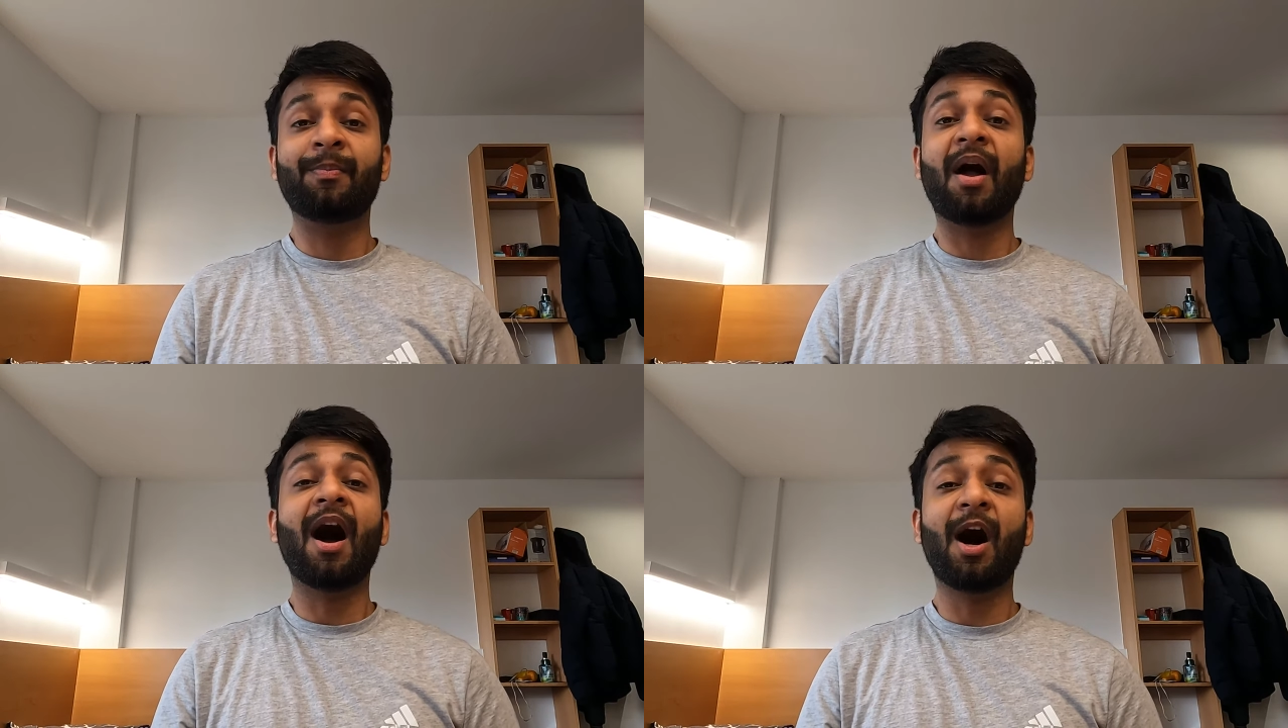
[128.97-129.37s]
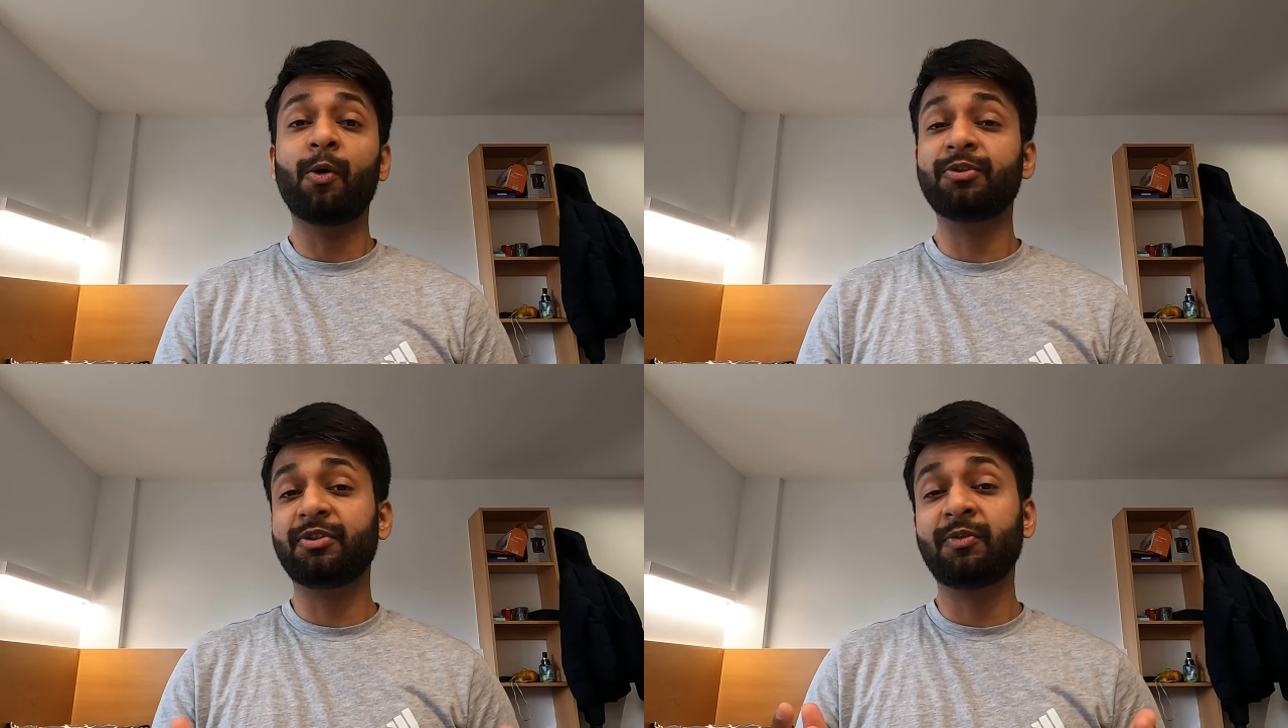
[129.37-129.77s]

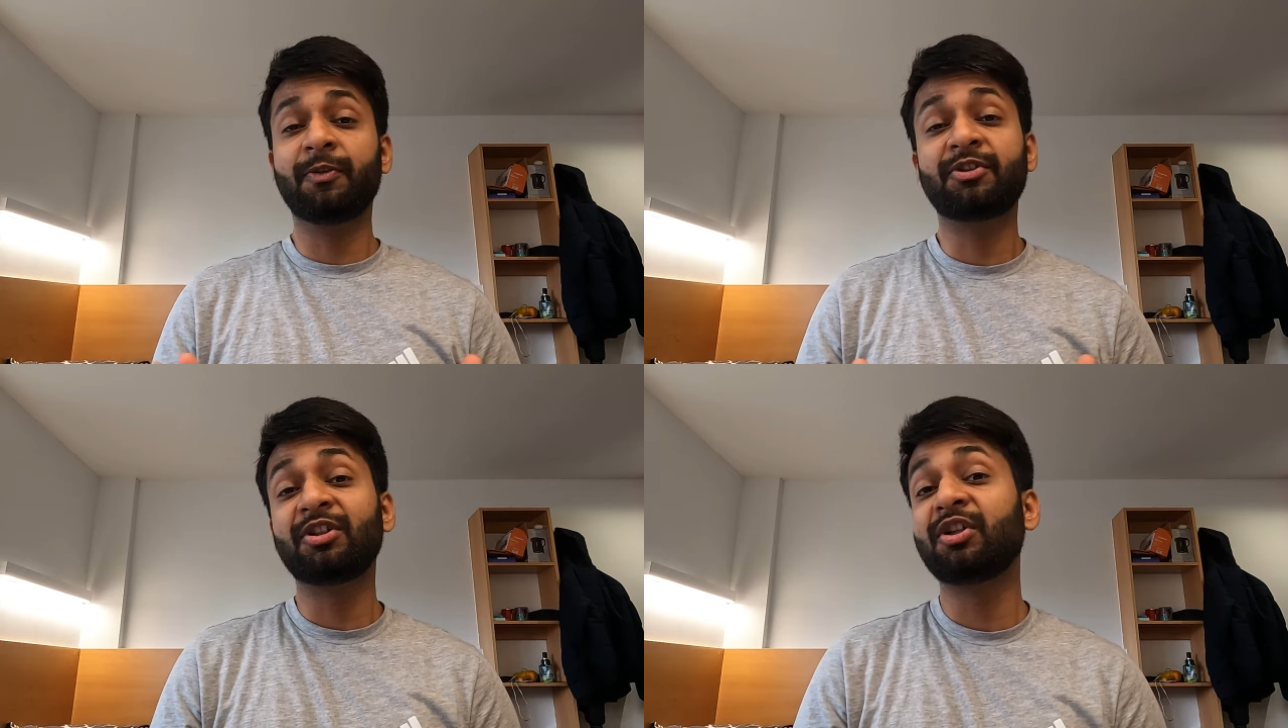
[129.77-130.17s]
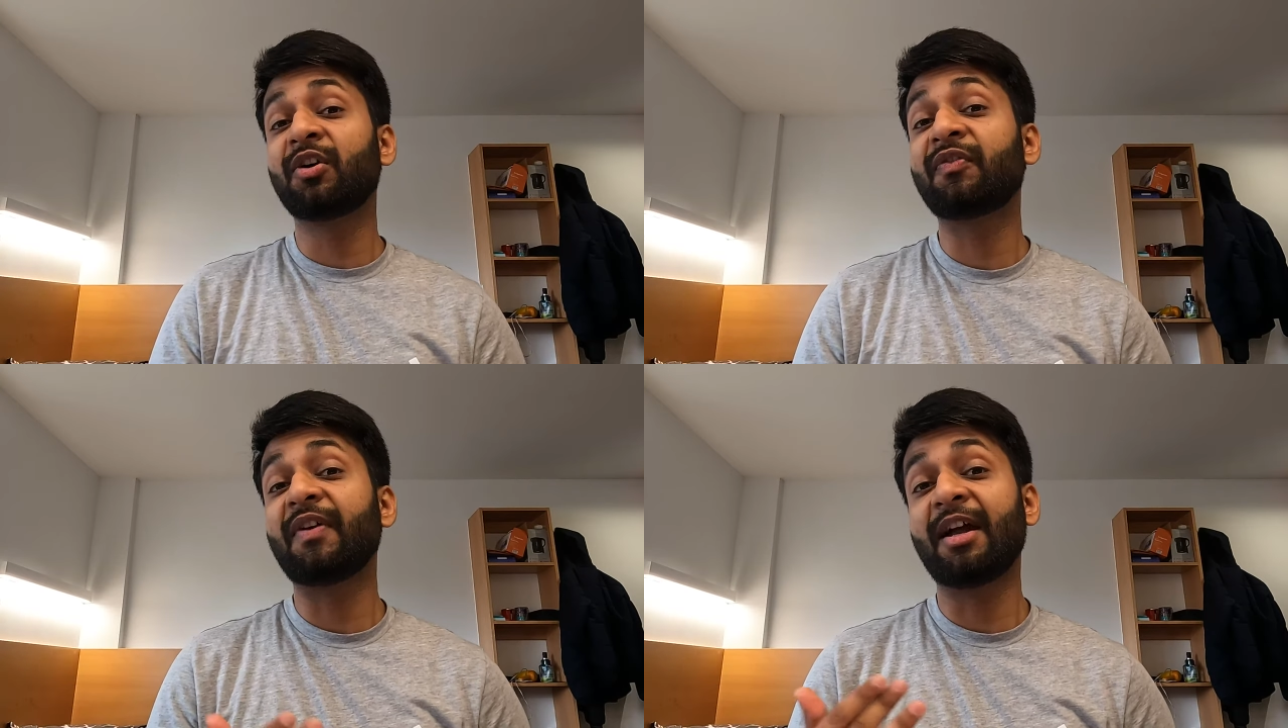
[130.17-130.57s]
how's University
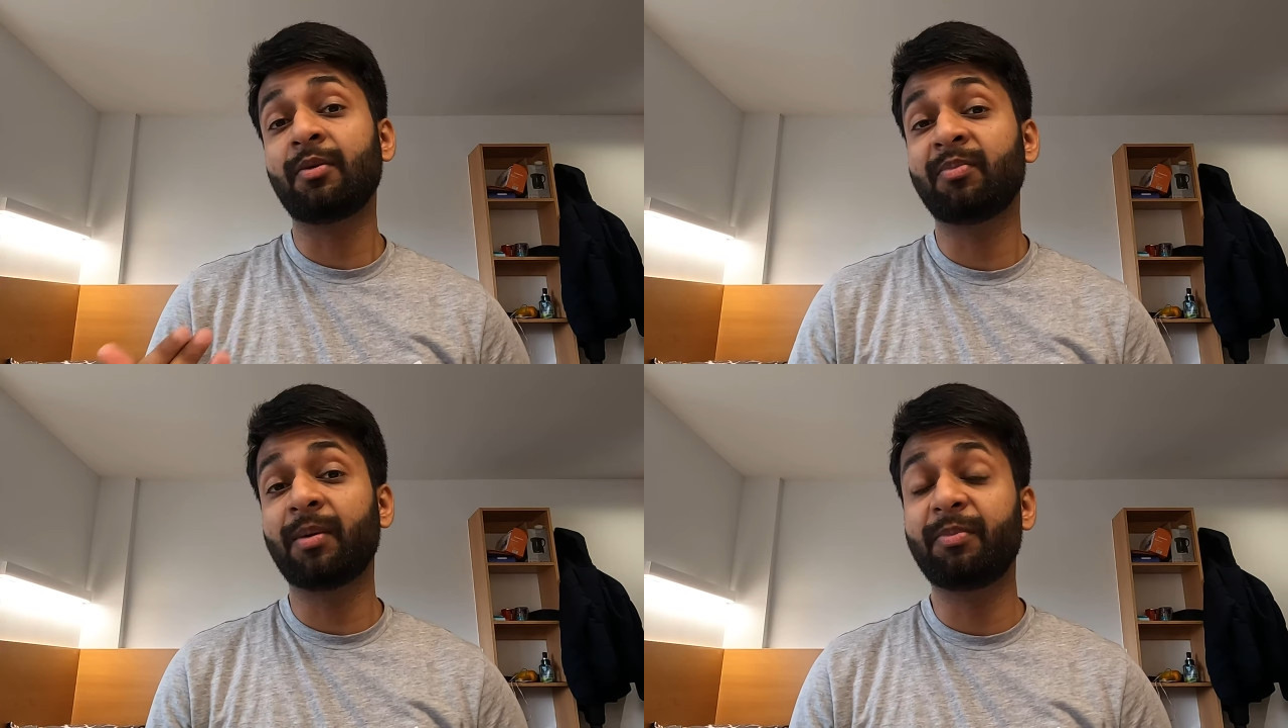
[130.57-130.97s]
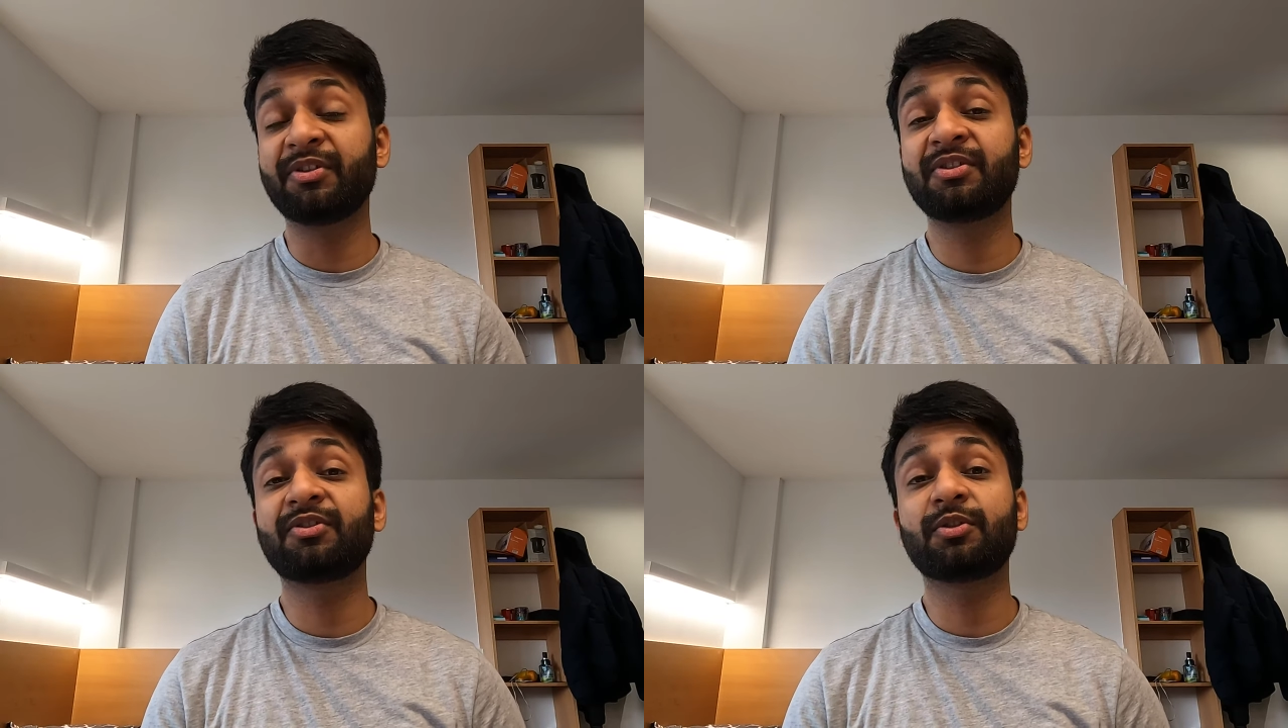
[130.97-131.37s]
of Edinburgh
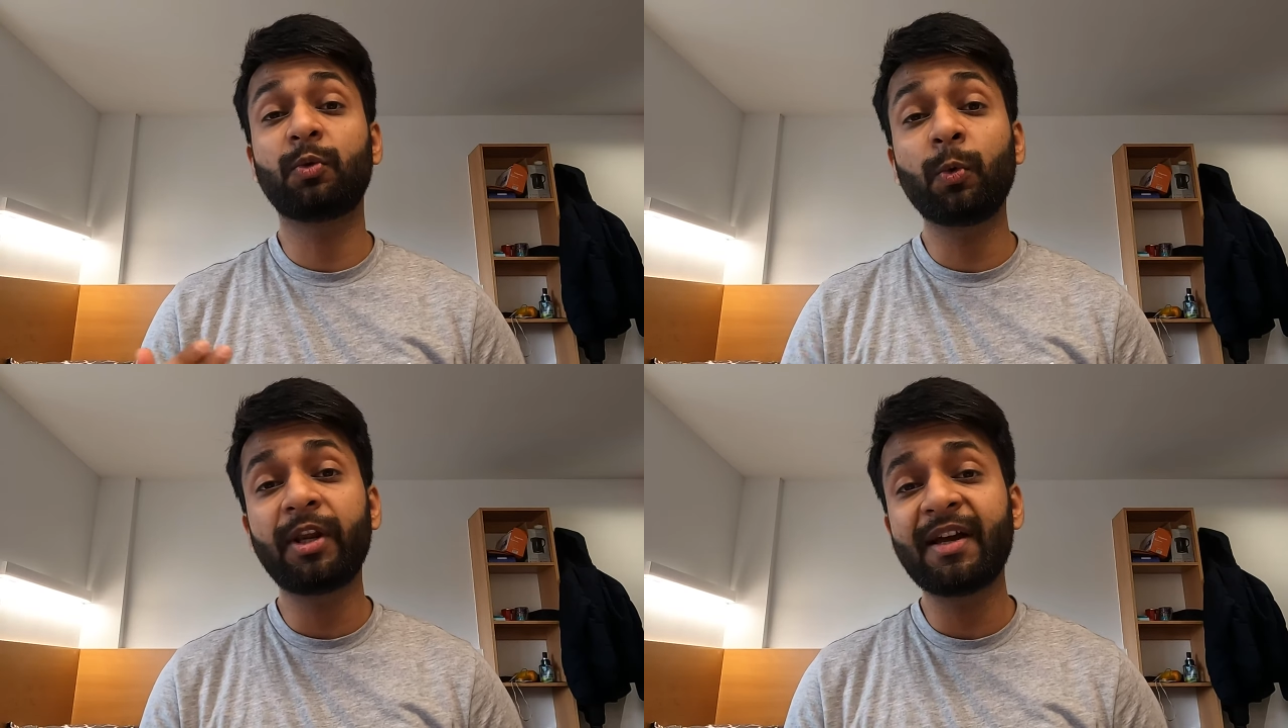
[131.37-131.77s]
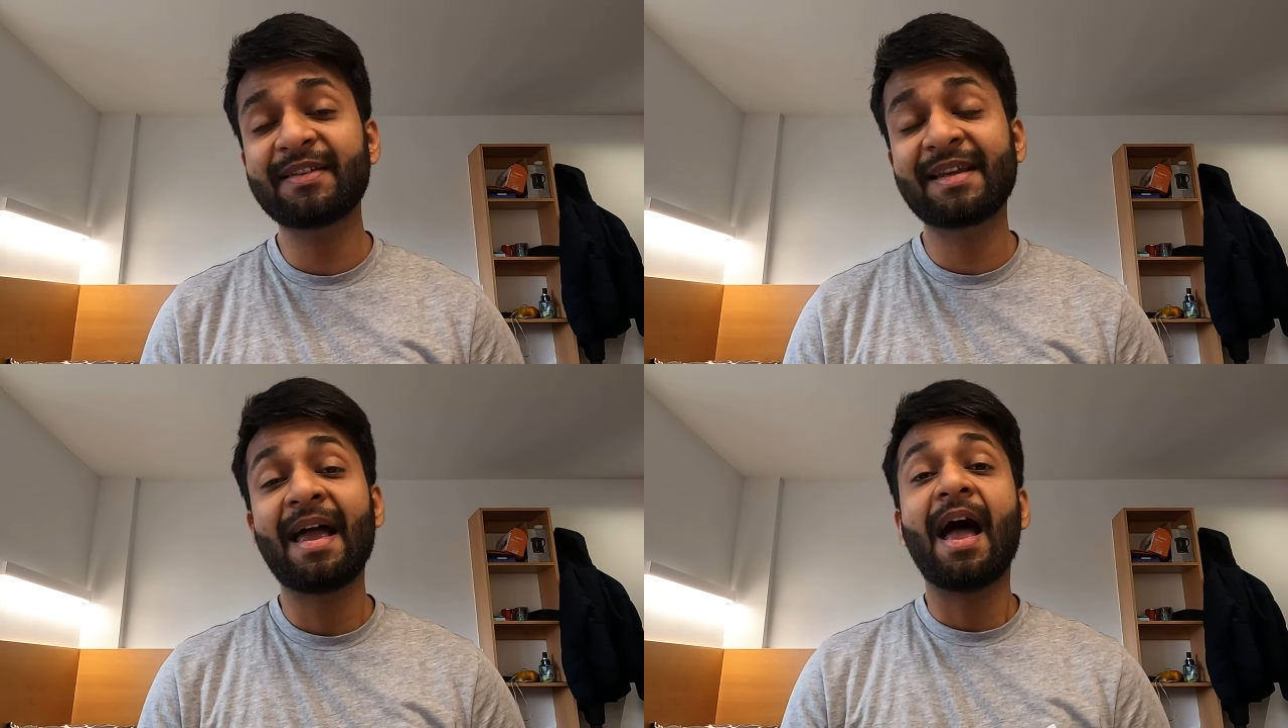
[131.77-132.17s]
Business School
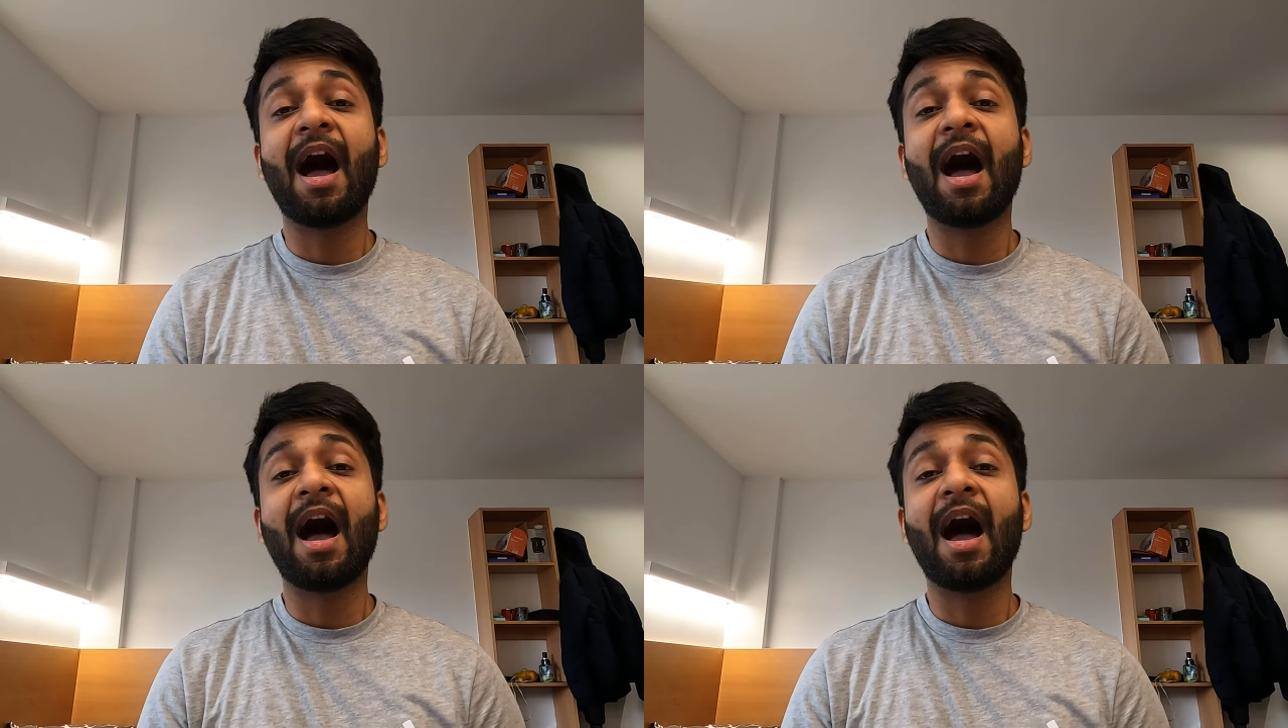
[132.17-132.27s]
is,